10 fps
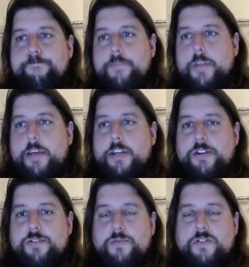it
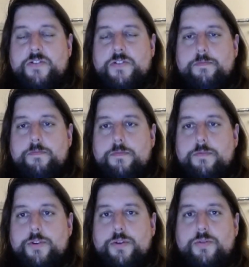just was
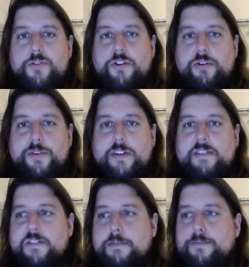too stupidly
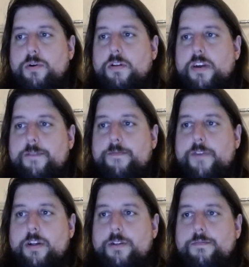simple. It
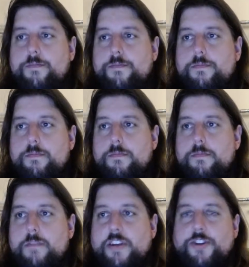felt
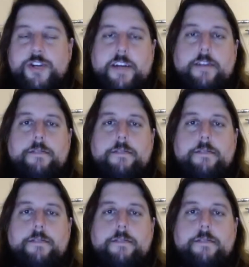like a cheat.